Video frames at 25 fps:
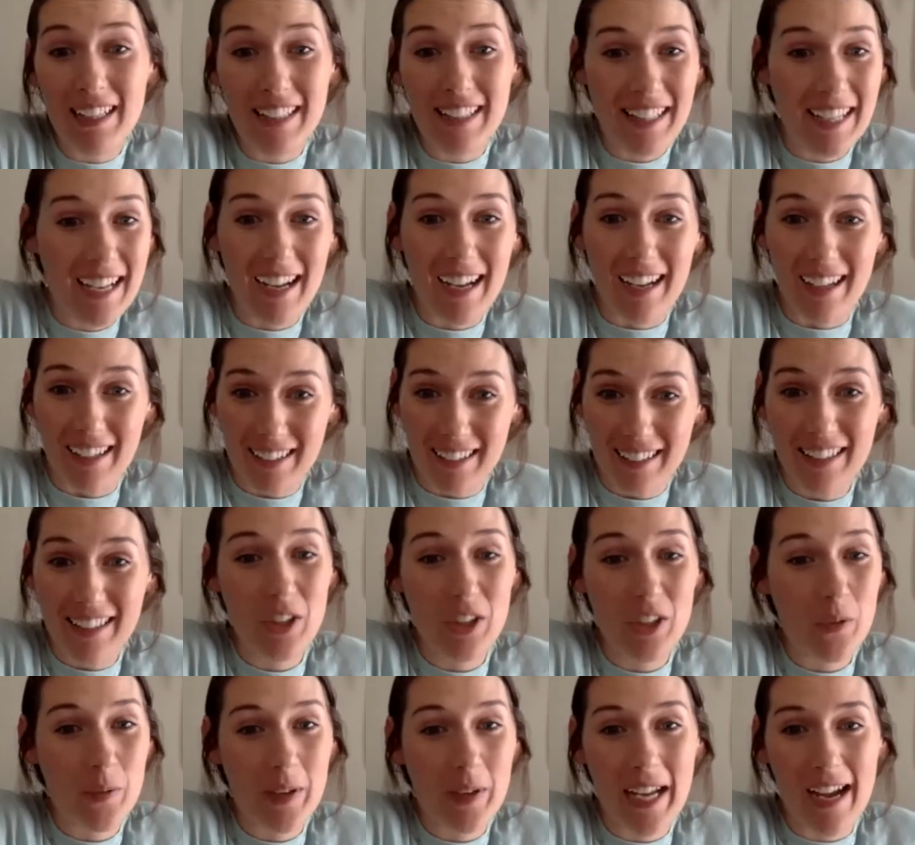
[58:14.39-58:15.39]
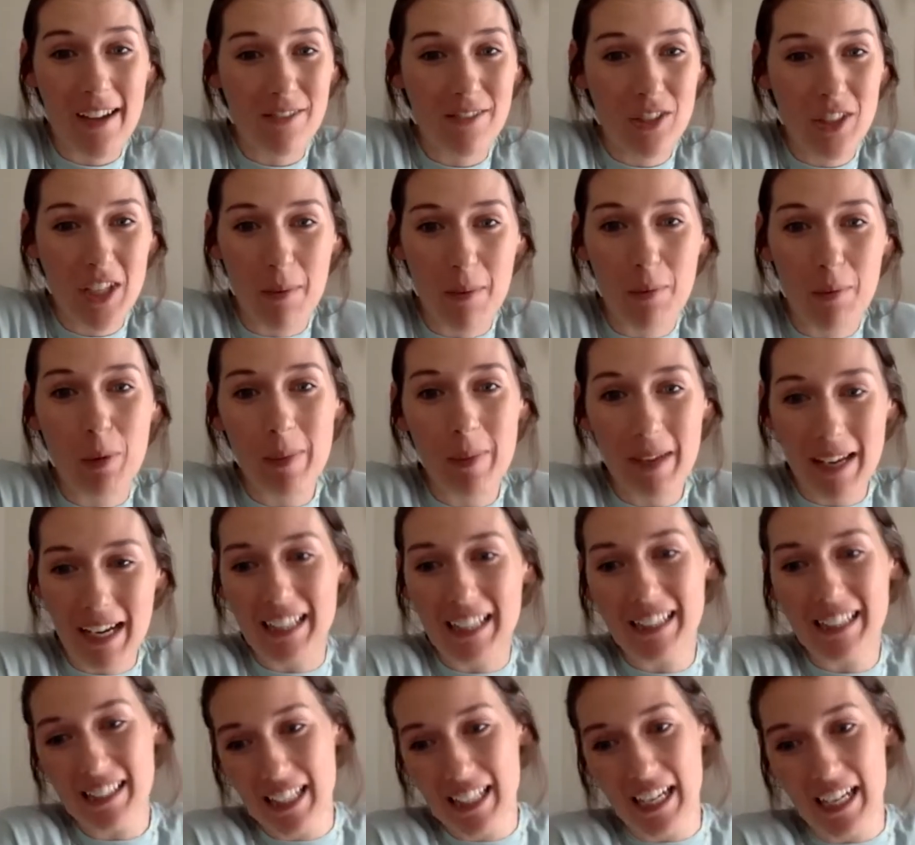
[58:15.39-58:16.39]
Yeah. Yes. We have a couple
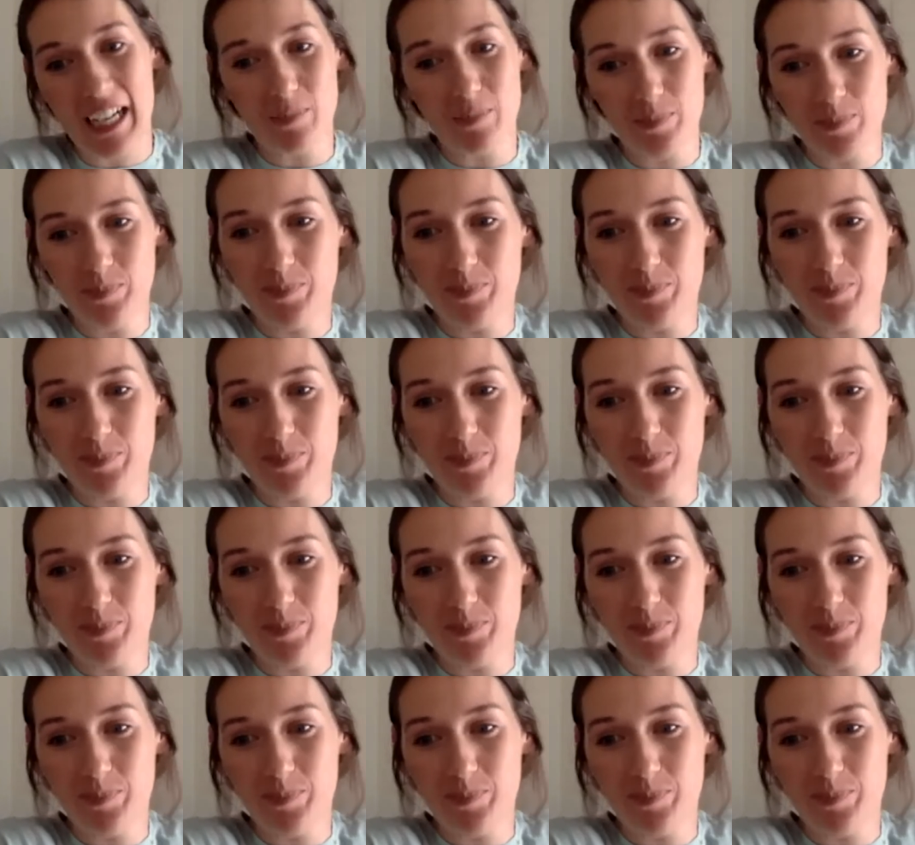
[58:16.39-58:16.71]
minutes. Yeah.